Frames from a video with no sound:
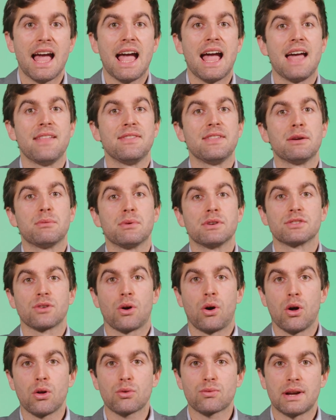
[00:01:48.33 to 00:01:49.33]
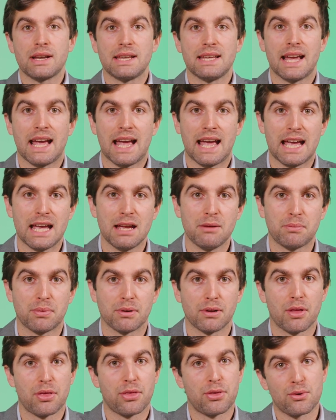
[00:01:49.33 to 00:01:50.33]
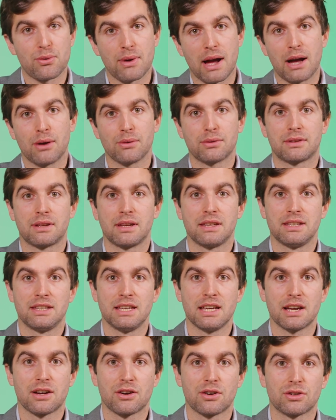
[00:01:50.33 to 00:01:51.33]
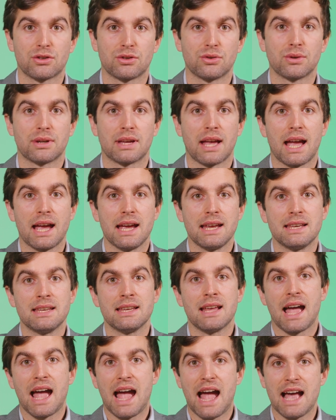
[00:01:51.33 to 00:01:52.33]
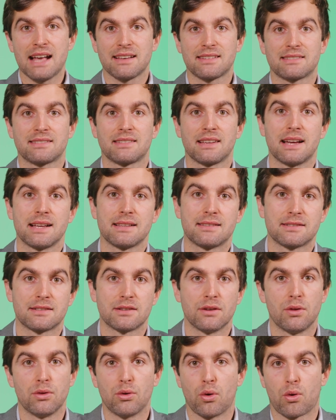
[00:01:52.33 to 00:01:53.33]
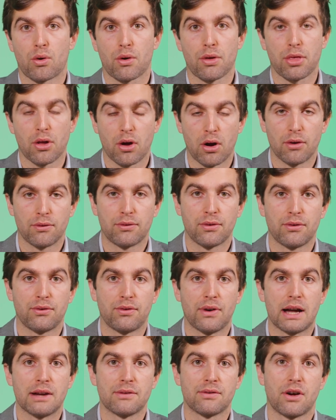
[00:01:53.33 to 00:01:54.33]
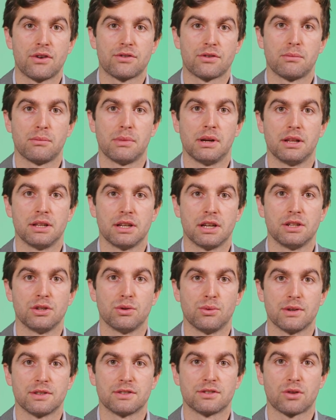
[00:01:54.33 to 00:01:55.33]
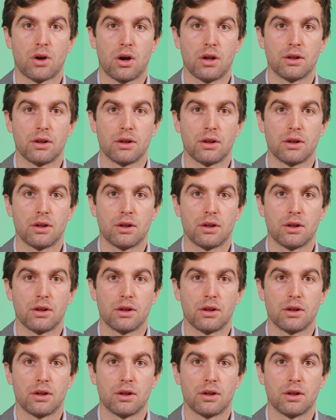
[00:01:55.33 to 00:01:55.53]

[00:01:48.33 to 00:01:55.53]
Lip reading: and it was already able throughout the year to gain assets north of $500 million US.